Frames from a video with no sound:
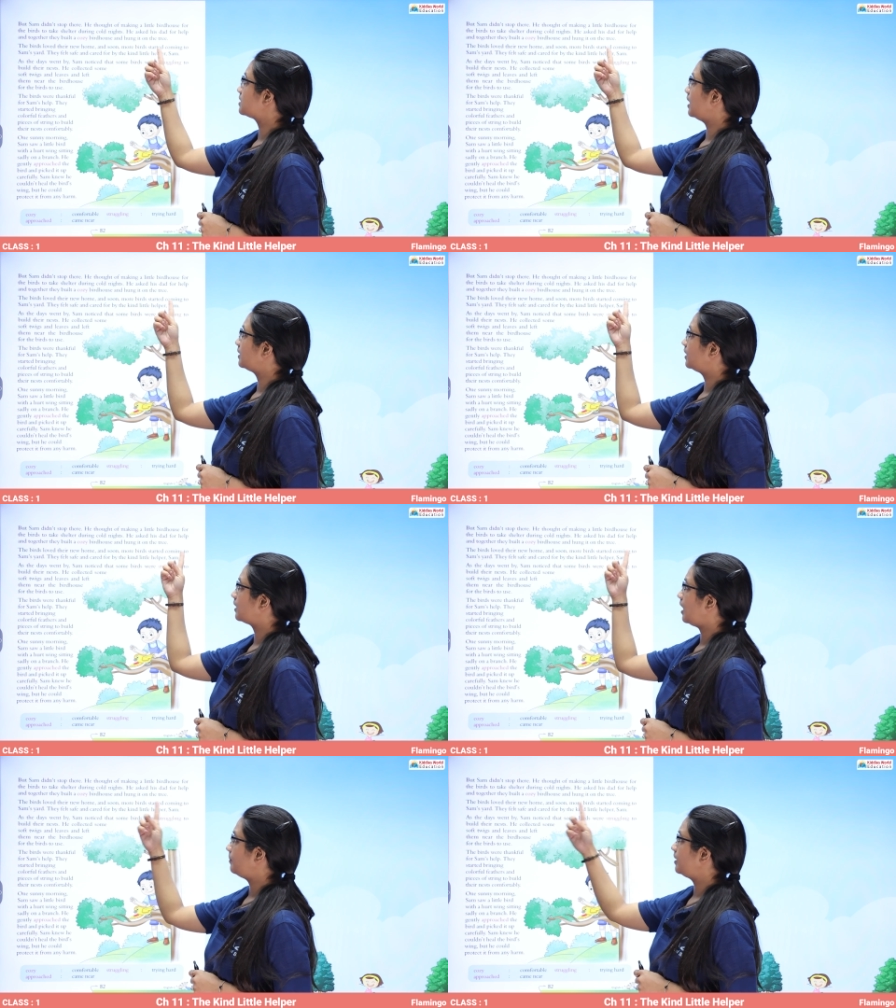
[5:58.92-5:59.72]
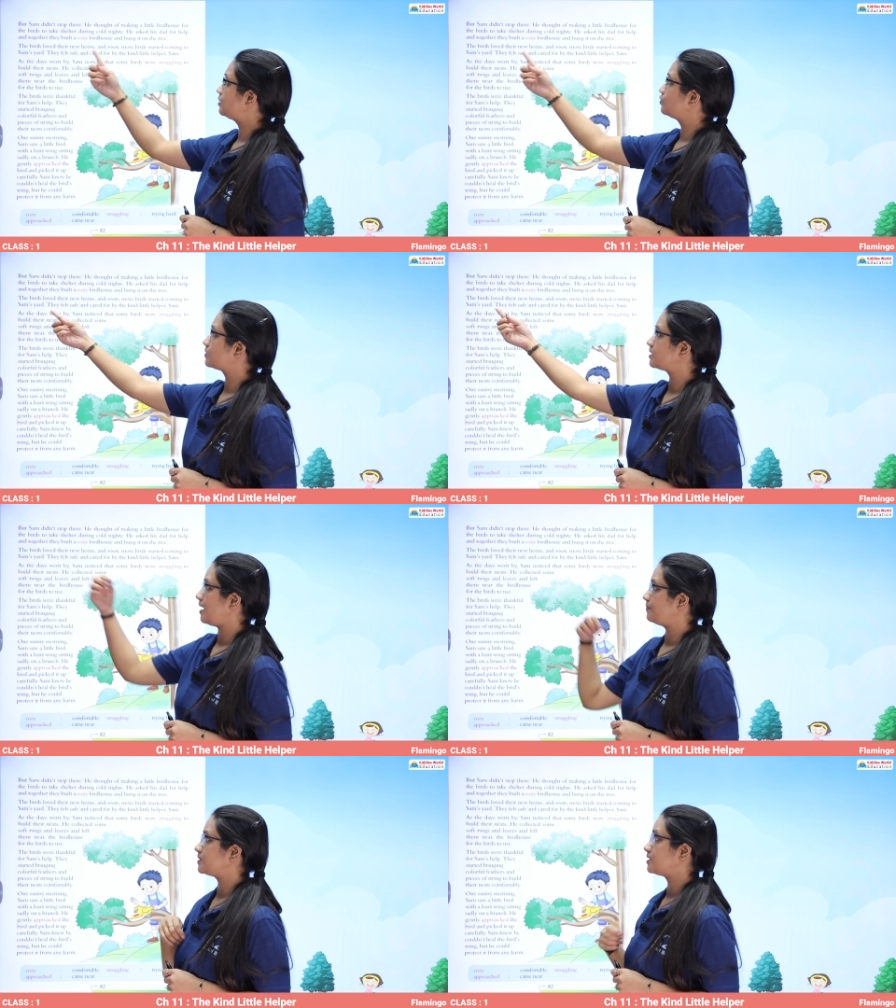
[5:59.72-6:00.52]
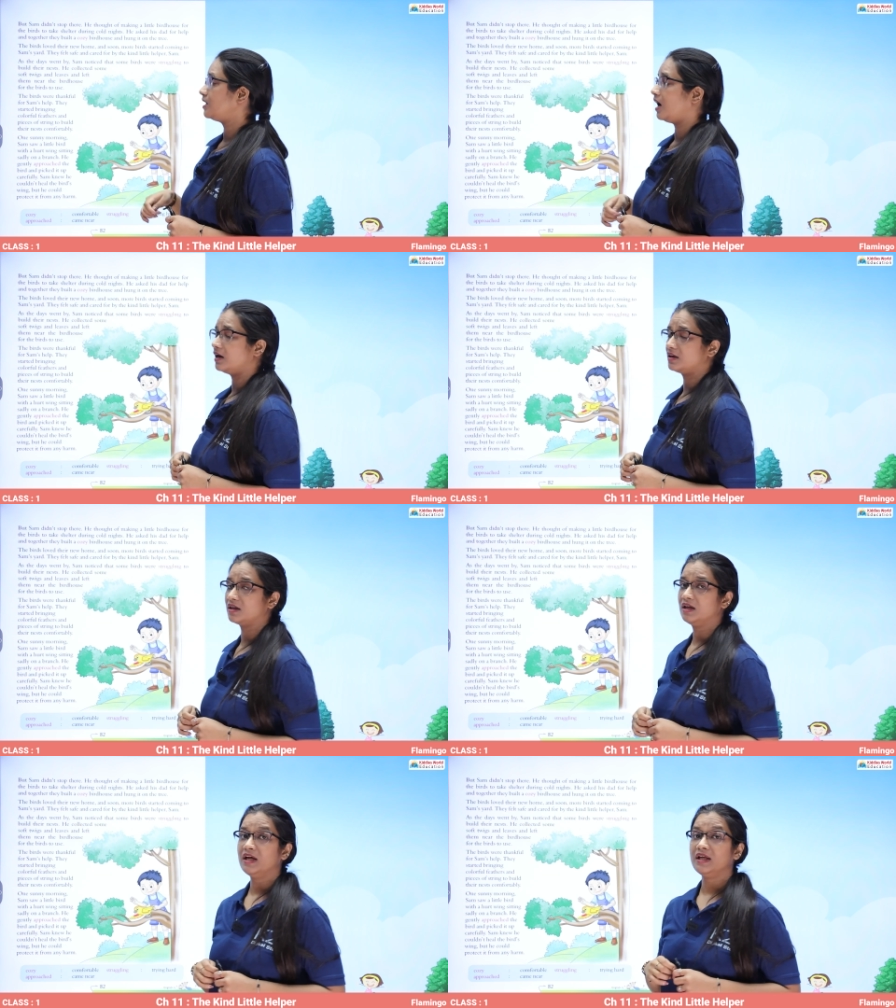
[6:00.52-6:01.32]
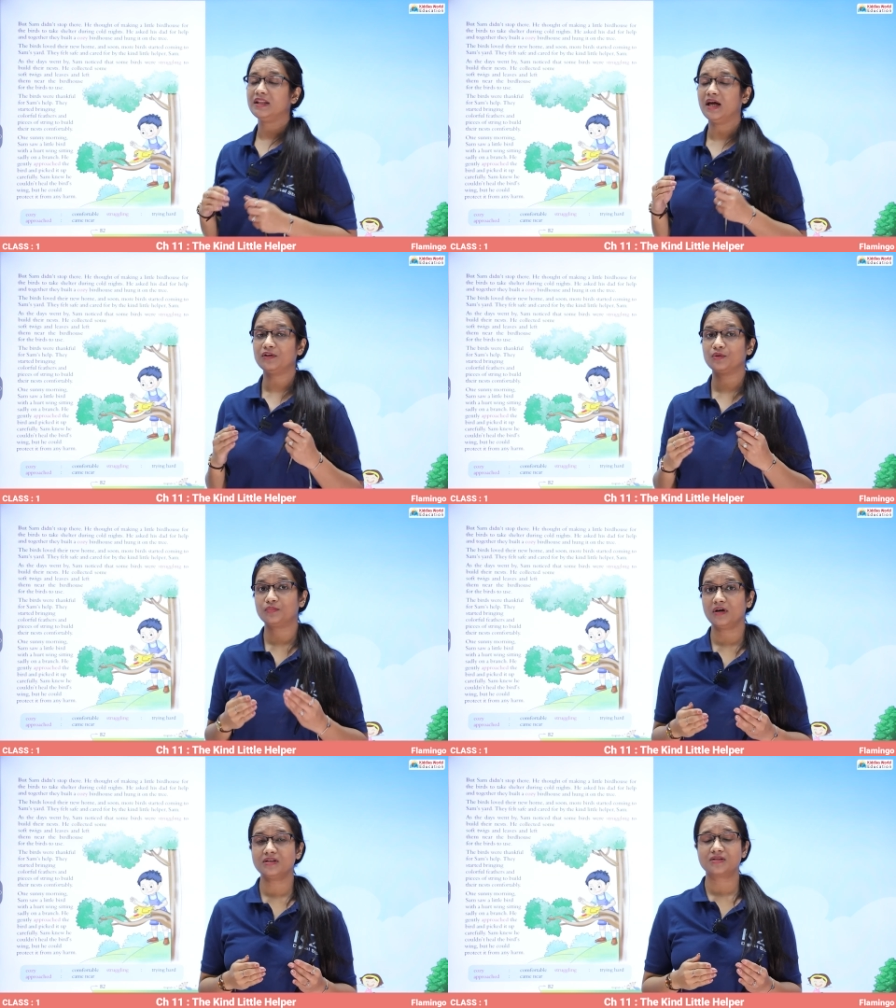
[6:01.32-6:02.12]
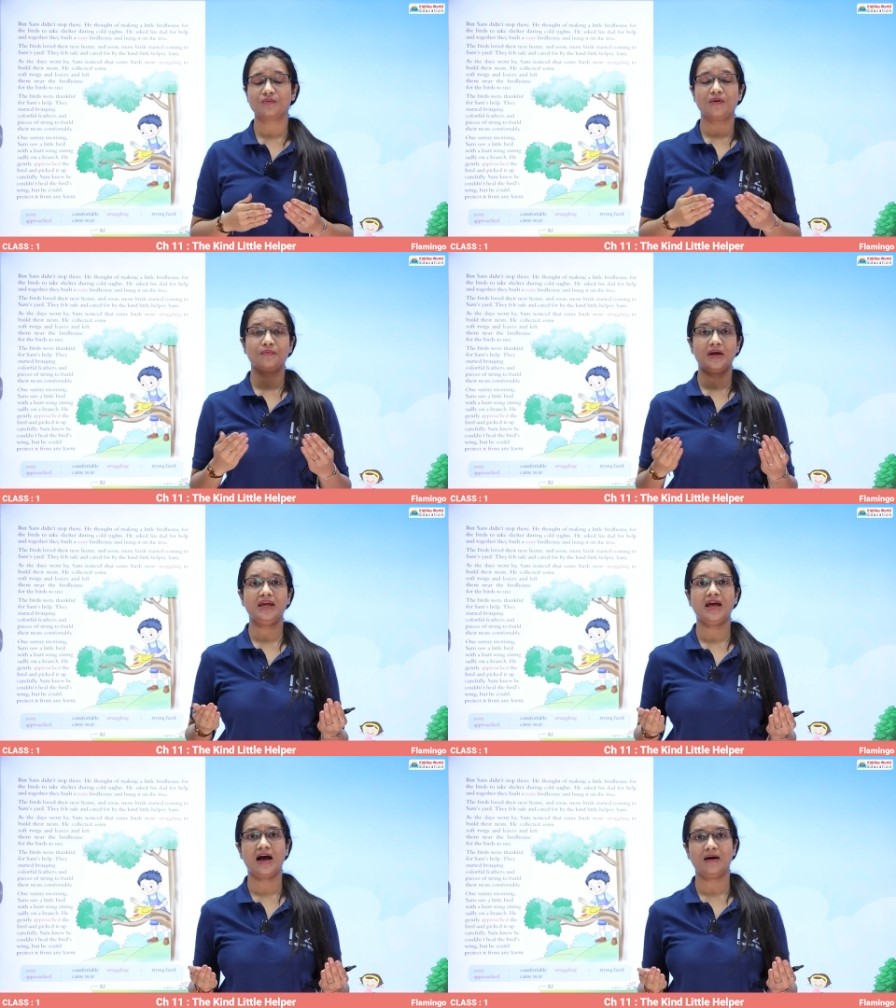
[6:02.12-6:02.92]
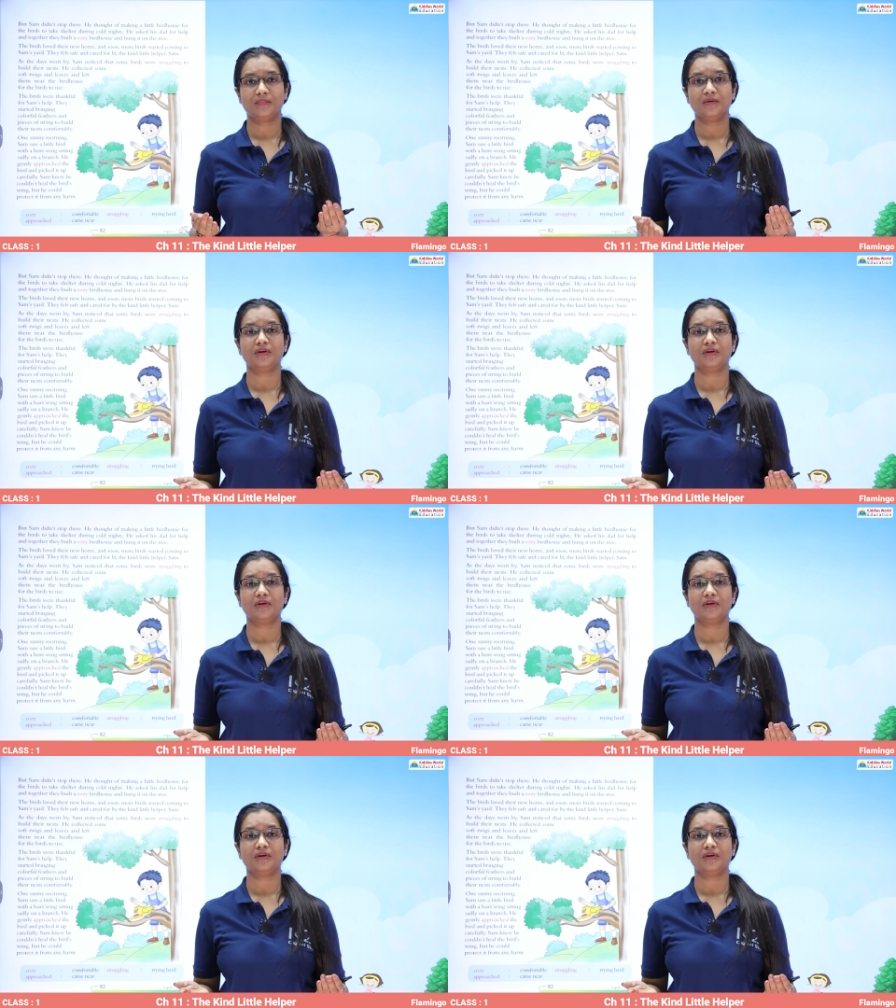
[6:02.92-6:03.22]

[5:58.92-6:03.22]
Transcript: started coming to Sam's yard. Now the birds were very happy